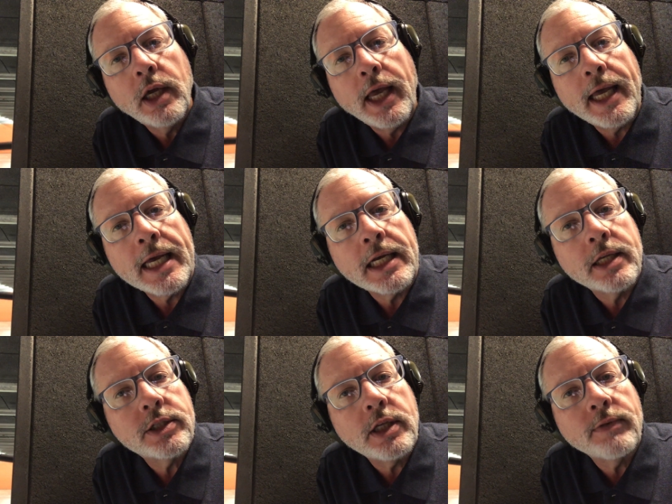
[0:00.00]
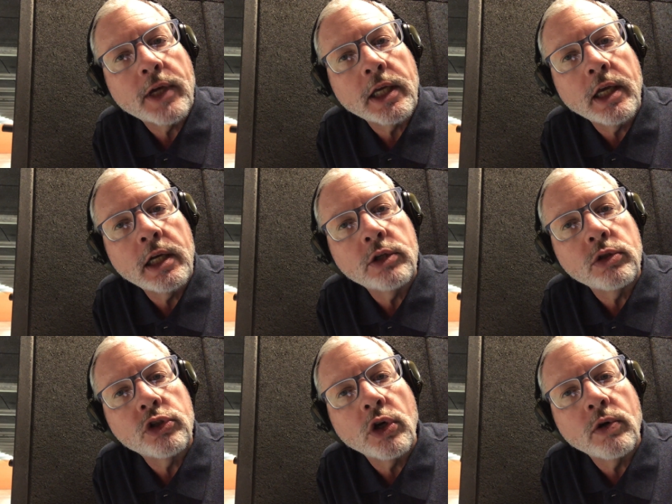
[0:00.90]
and see if I can get it
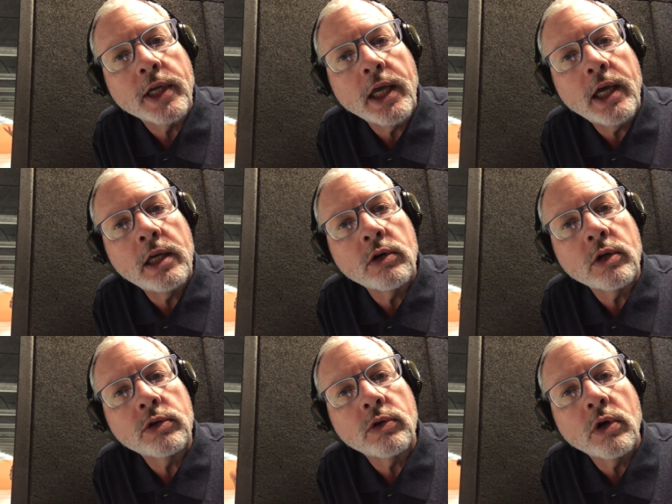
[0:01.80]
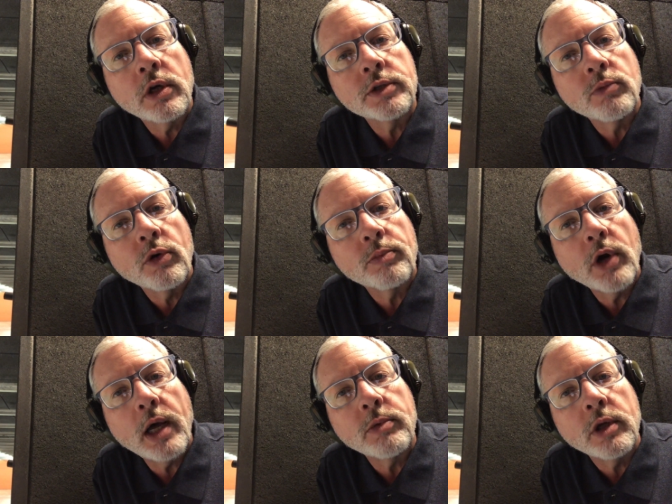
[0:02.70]
to choke again or to cause more
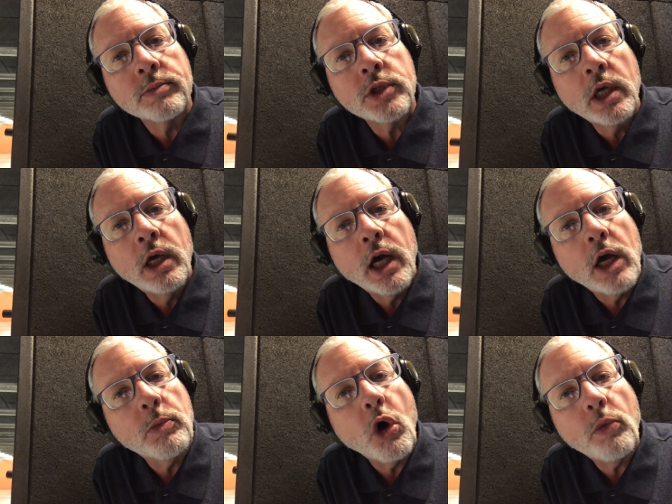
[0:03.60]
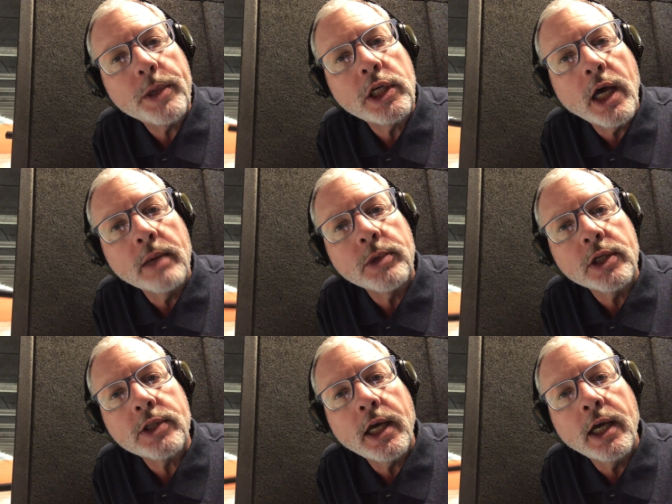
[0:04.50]
problems. I'm hoping not,
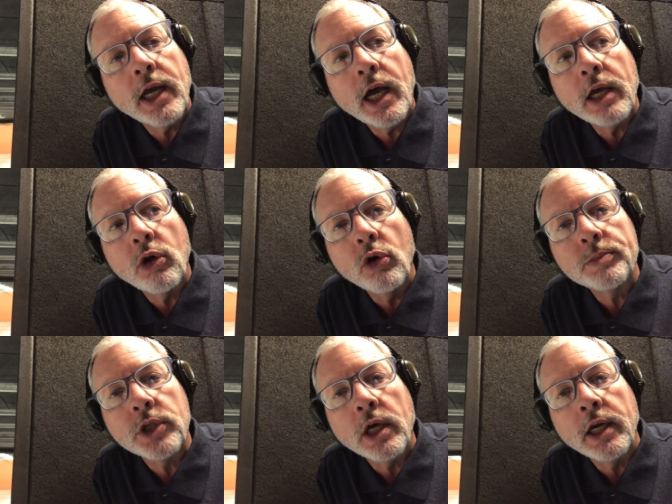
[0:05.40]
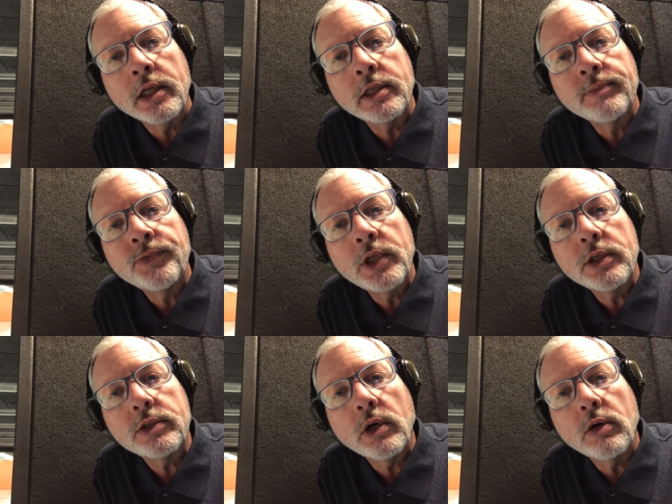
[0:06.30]
because I had high hopes on it.
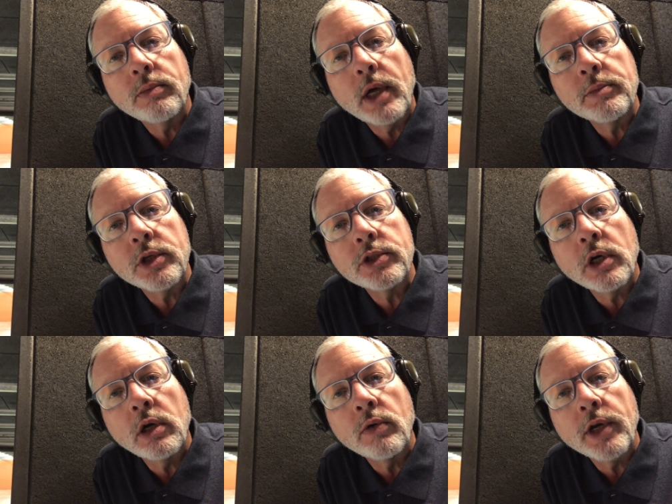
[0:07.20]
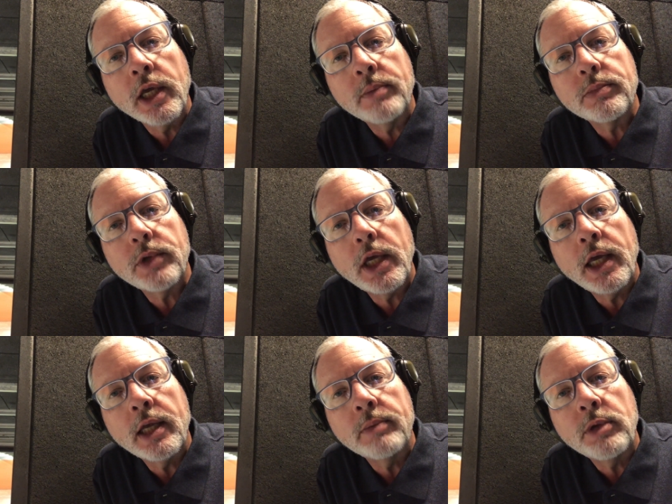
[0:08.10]
So I'm going to start loading up
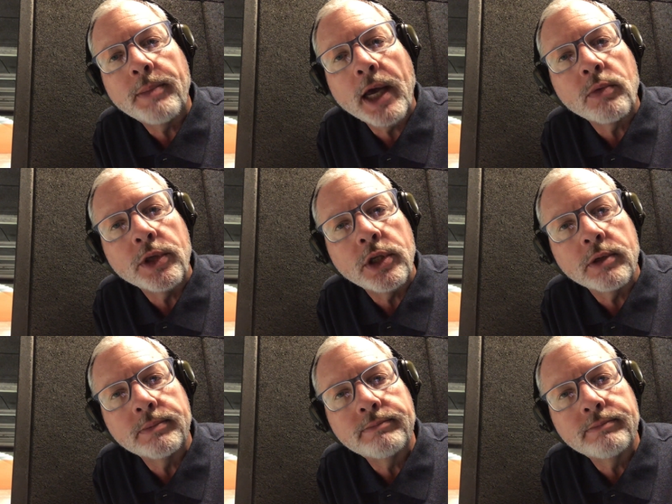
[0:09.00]
and be back with you.